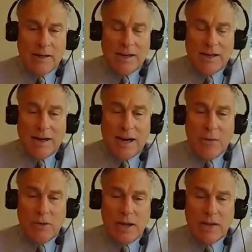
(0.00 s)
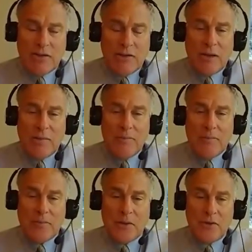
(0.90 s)
I would ask
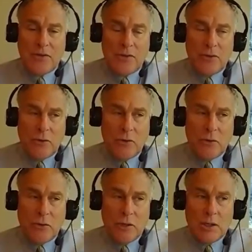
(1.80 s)
them to